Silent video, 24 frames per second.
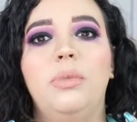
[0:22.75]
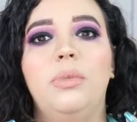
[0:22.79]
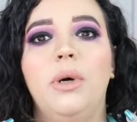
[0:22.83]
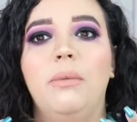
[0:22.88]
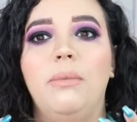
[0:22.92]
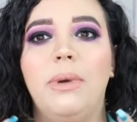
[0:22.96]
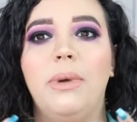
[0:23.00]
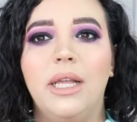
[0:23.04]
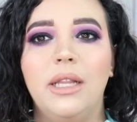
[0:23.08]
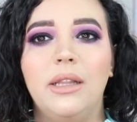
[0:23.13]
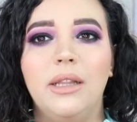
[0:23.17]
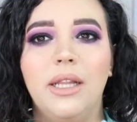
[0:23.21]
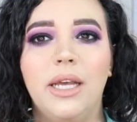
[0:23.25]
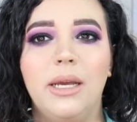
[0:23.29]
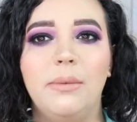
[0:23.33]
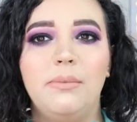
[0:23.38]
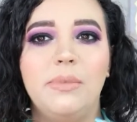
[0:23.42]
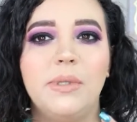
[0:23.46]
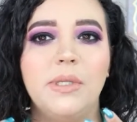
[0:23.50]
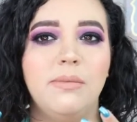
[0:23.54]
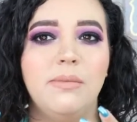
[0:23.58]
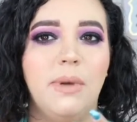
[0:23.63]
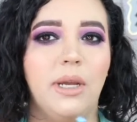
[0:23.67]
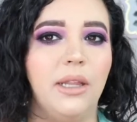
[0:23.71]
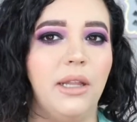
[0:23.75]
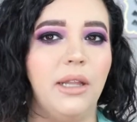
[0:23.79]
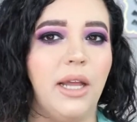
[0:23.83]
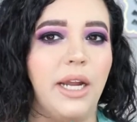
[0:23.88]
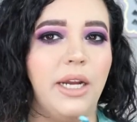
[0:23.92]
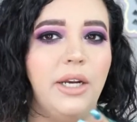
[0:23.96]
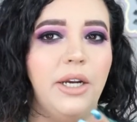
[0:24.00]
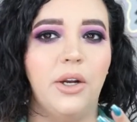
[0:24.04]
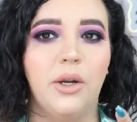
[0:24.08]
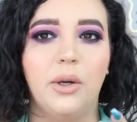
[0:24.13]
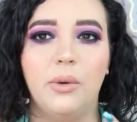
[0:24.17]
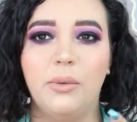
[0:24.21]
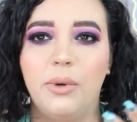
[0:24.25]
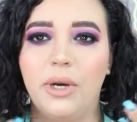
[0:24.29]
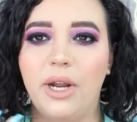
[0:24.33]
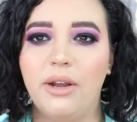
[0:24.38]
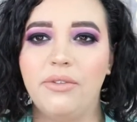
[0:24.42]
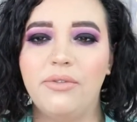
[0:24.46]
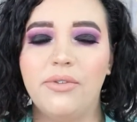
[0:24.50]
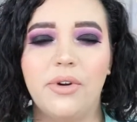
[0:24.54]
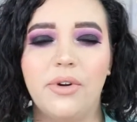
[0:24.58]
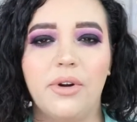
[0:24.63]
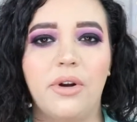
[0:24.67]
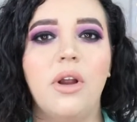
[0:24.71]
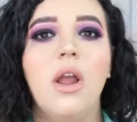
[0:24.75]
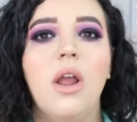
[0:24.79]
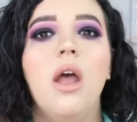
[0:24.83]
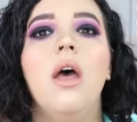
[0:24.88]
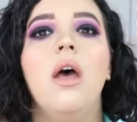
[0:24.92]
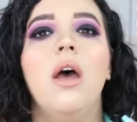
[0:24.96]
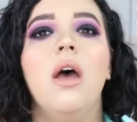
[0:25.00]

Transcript: but my lips, my liner, whatever